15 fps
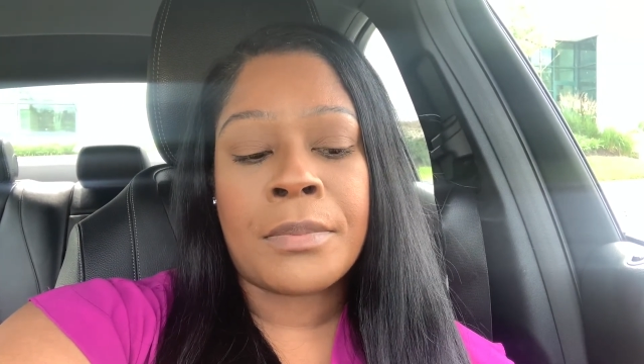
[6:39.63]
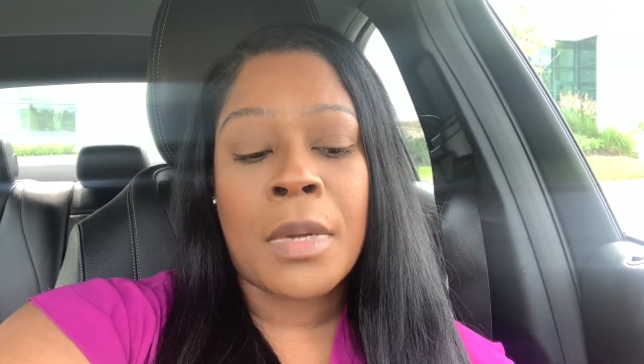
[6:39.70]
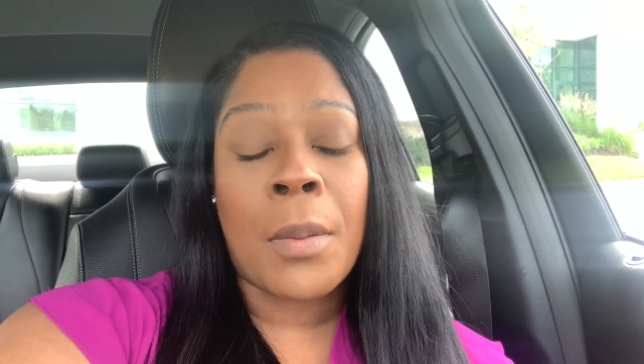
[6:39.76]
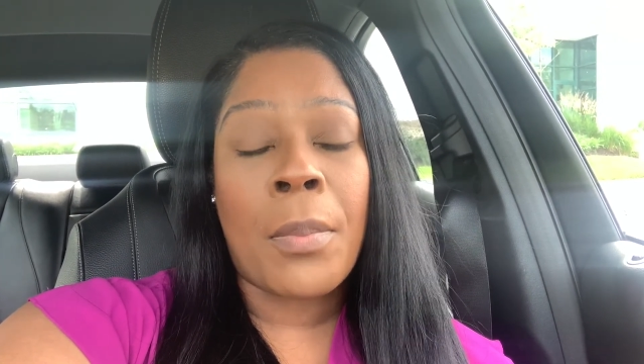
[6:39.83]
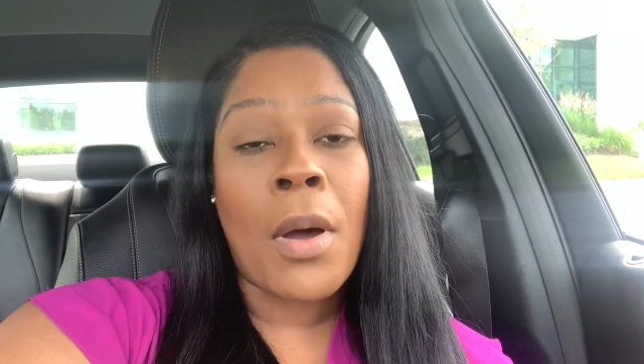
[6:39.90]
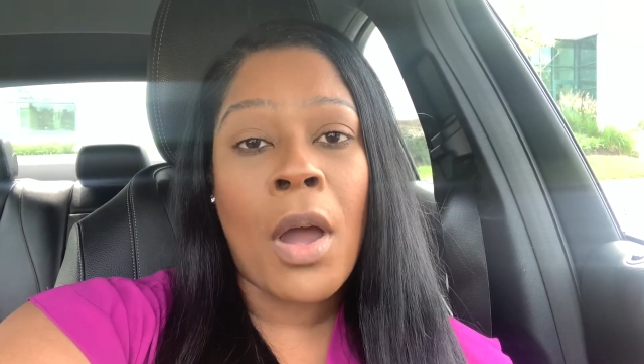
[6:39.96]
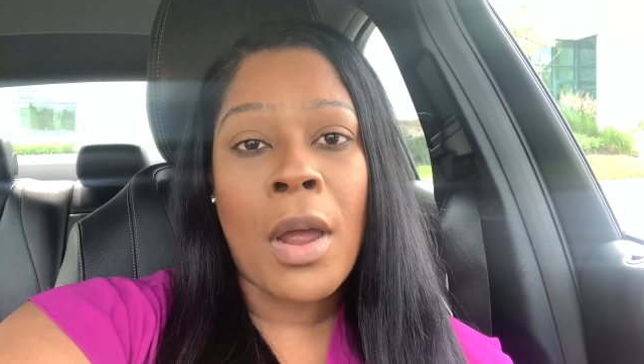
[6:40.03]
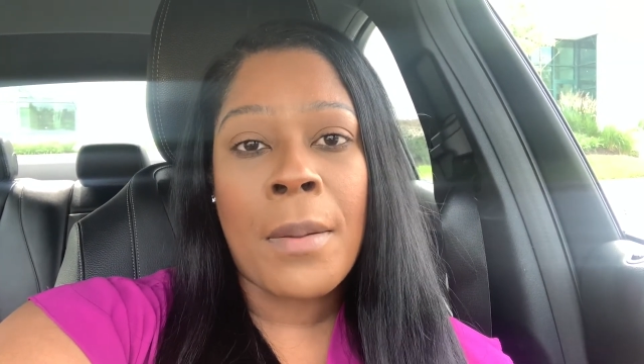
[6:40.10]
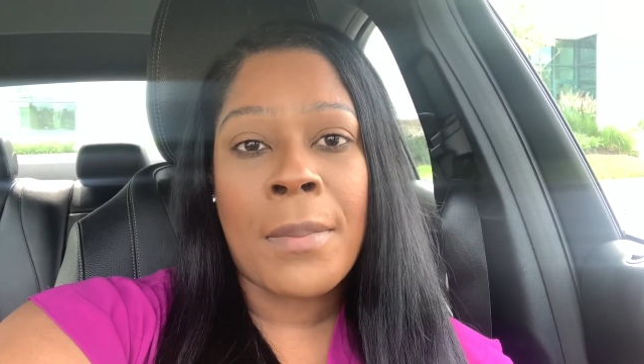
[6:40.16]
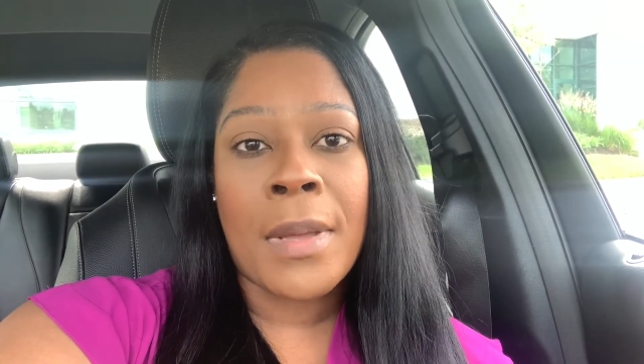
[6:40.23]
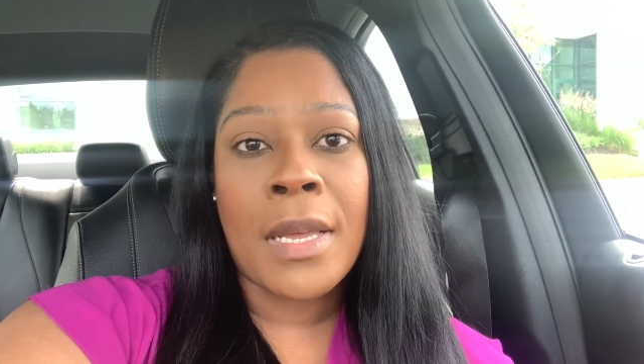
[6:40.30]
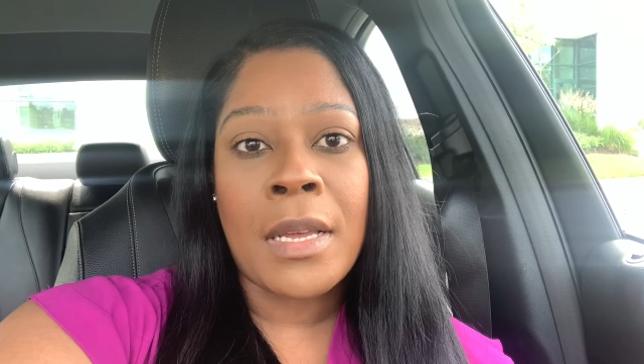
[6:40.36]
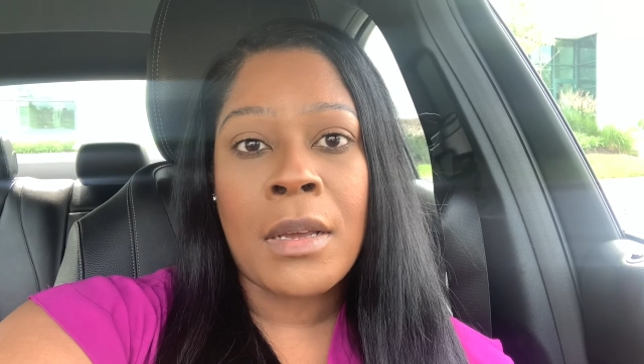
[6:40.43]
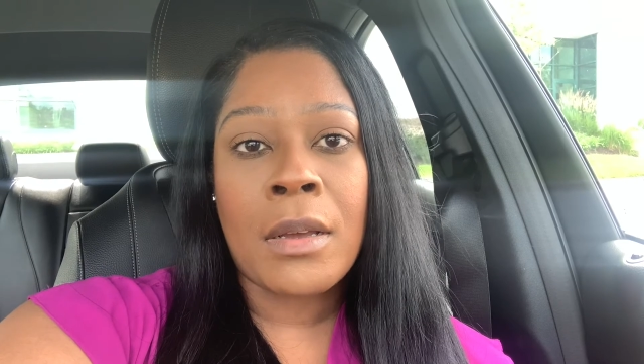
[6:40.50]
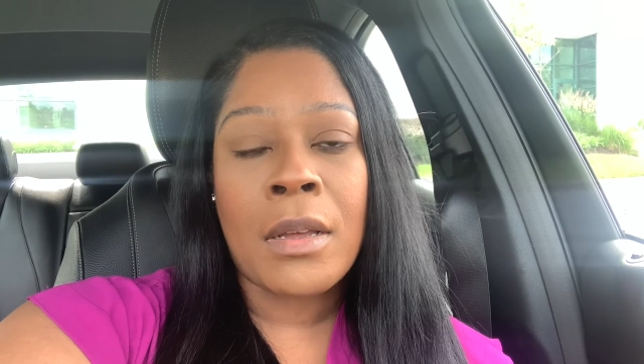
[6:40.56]

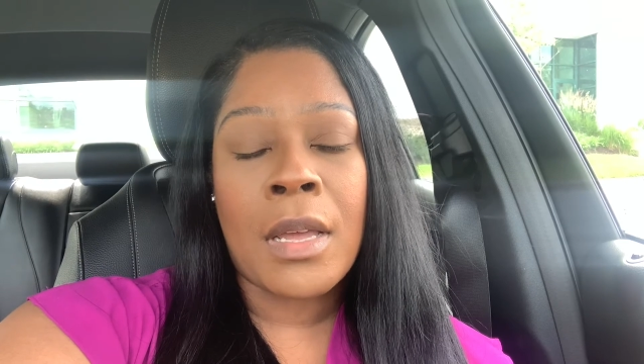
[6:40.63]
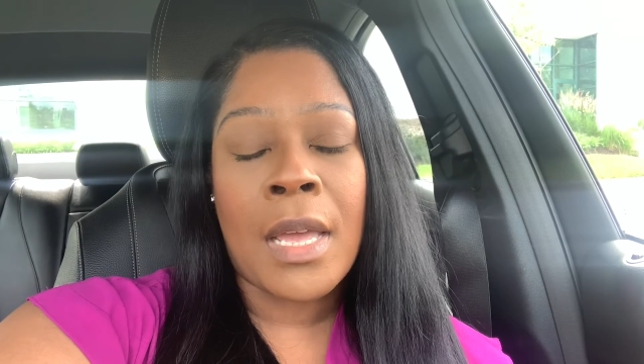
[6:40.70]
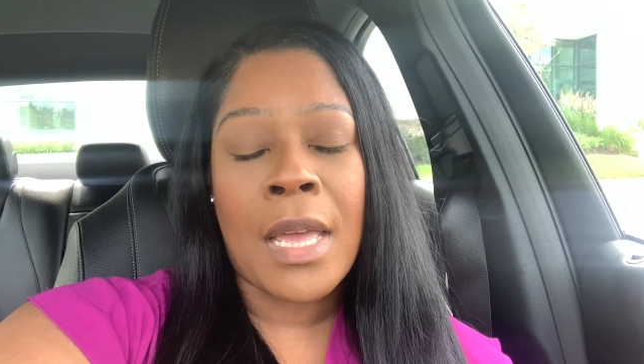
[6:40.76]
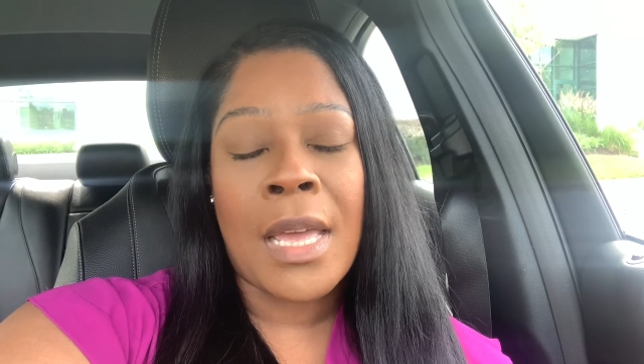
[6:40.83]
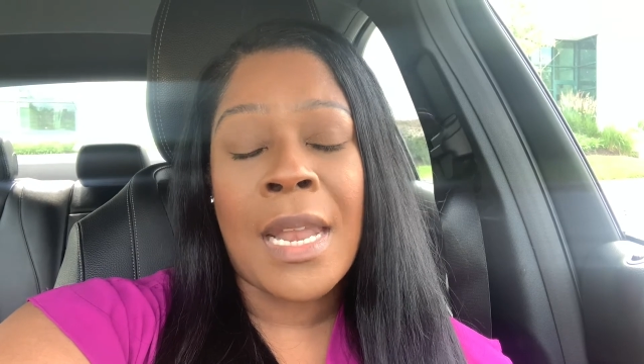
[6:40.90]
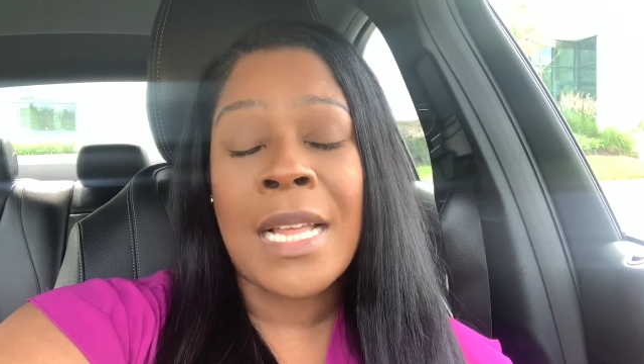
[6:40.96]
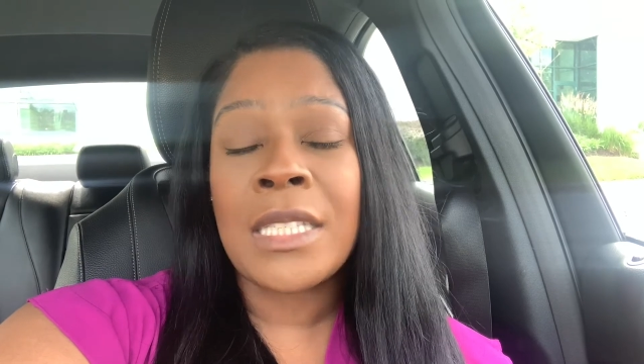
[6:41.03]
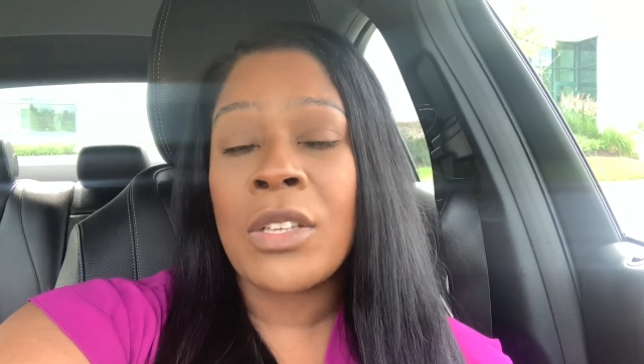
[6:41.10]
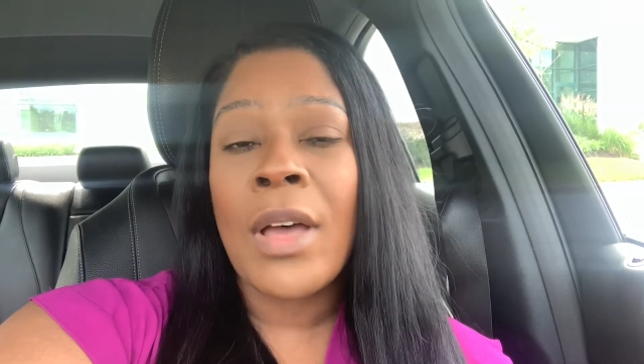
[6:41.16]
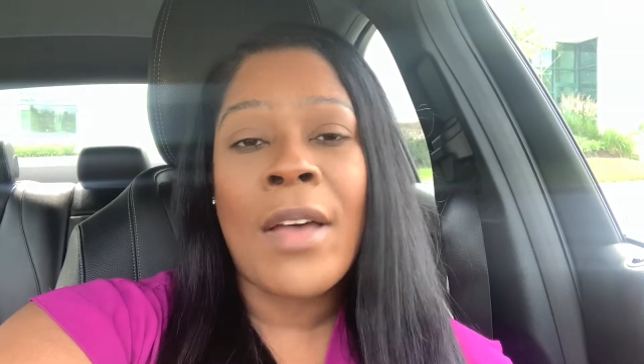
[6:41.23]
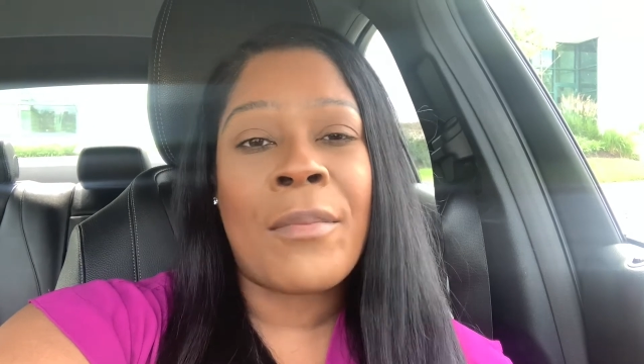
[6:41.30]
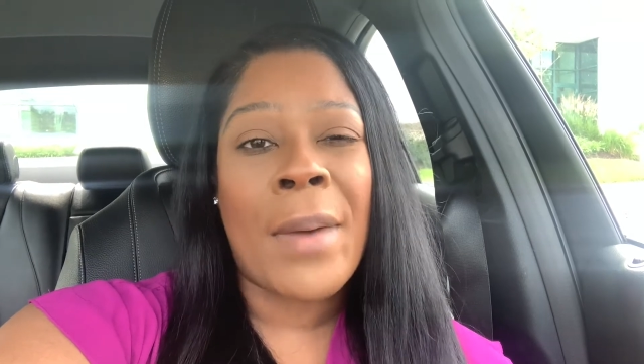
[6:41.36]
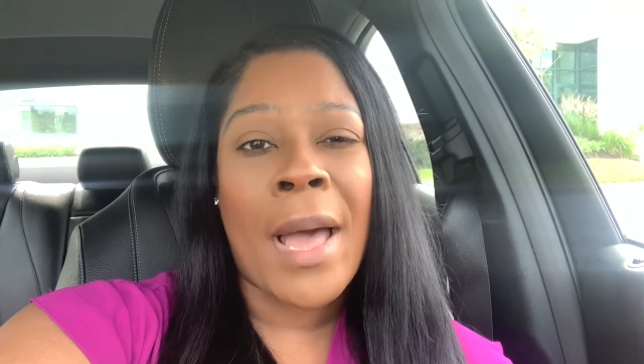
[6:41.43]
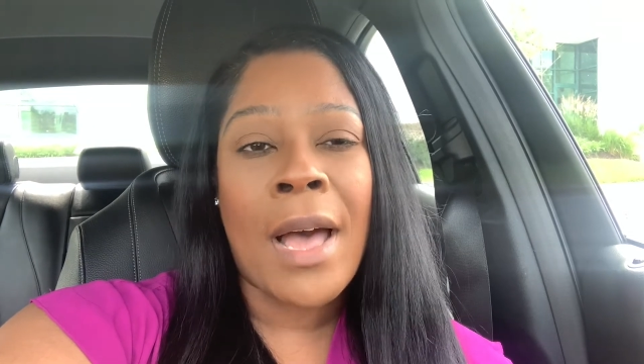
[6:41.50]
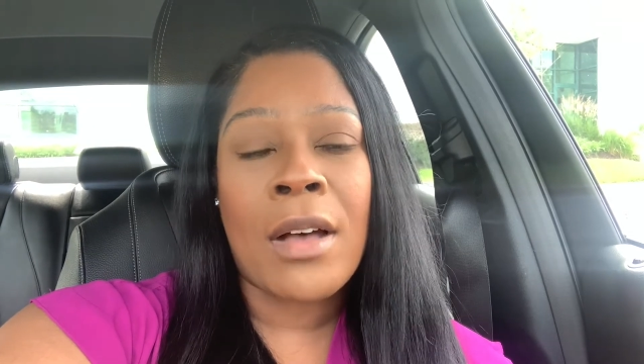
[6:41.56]
apartment and I still
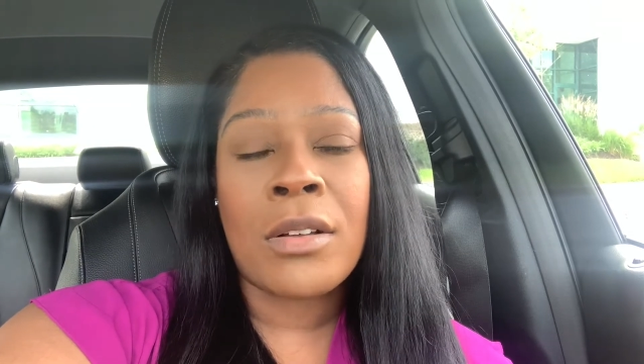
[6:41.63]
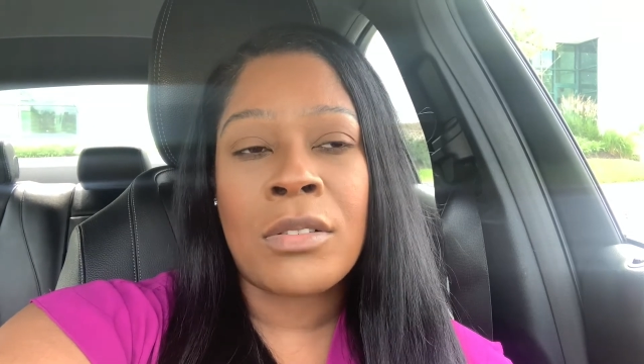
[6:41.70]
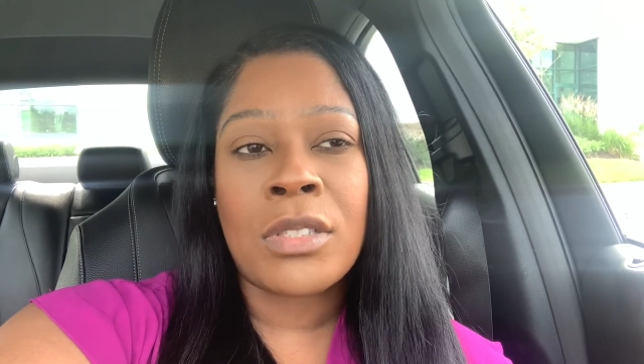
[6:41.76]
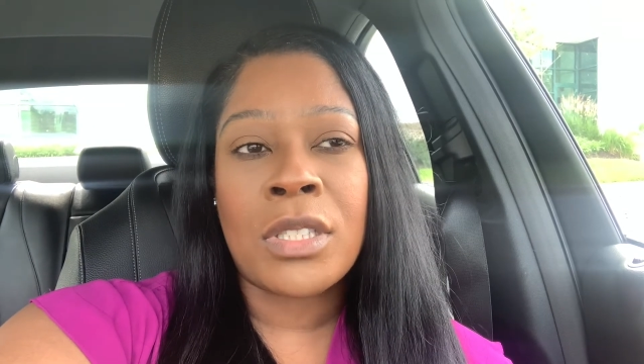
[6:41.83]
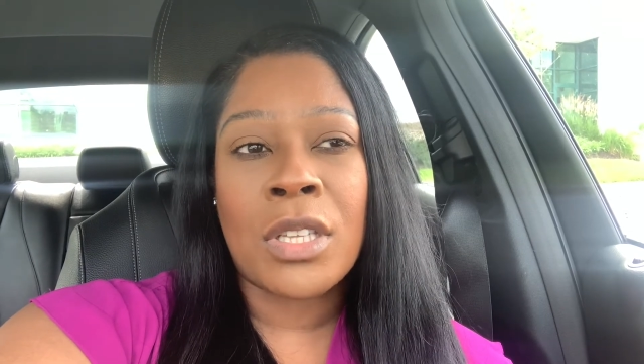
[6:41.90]
have my house,